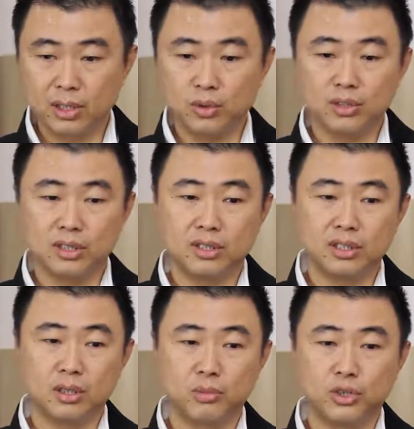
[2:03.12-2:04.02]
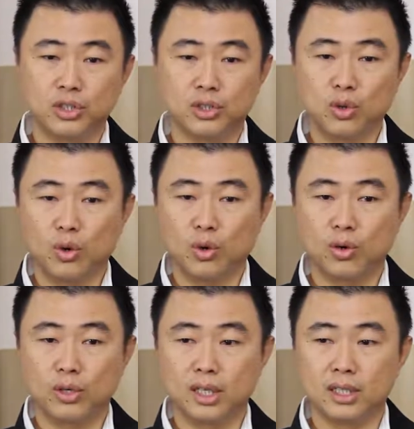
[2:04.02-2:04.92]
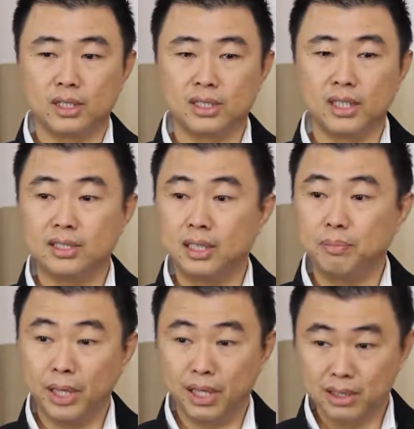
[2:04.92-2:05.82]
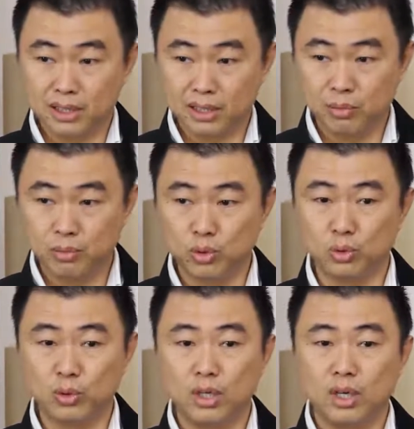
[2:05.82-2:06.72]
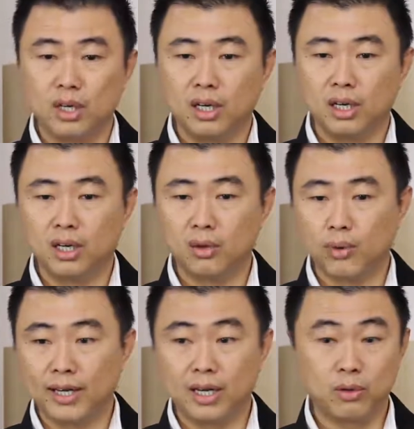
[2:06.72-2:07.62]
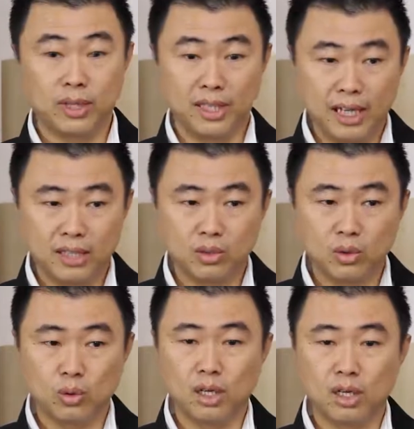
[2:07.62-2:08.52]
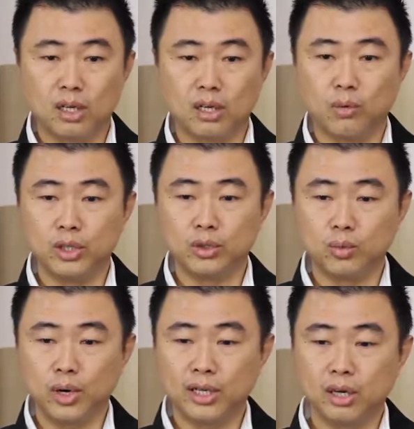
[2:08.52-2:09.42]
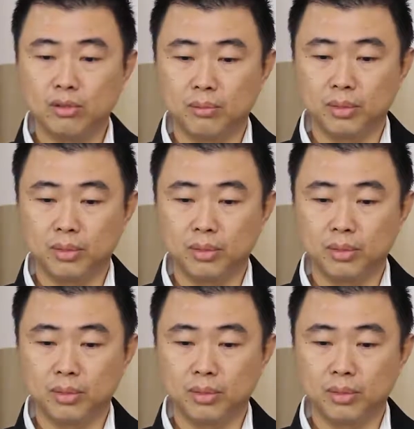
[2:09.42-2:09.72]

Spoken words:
They use a system which is called the 60 pillar system to write down the date. So when you write down the